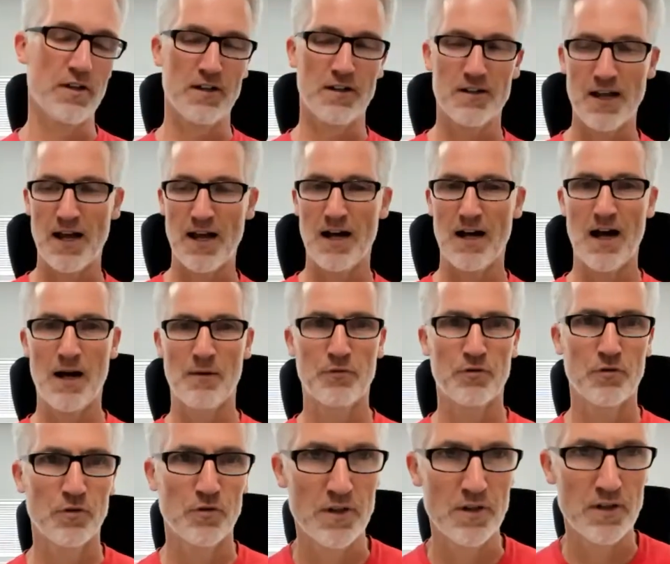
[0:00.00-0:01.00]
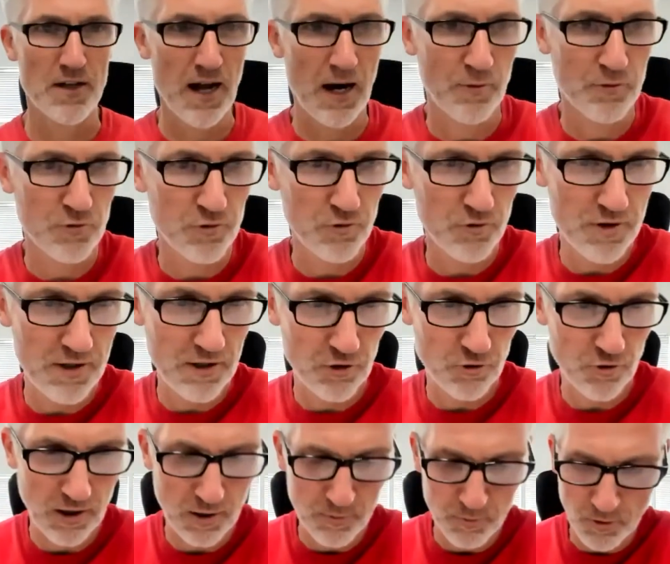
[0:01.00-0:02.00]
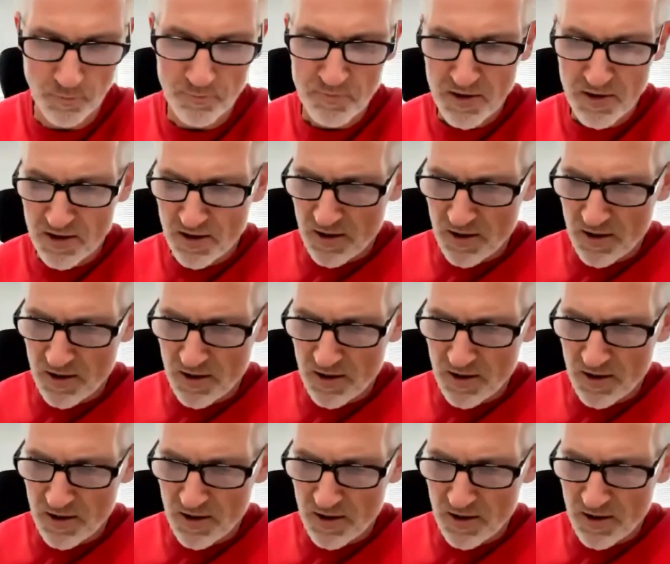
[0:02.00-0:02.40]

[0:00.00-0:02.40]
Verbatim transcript: And yeah, absolutely, absolutely incredible.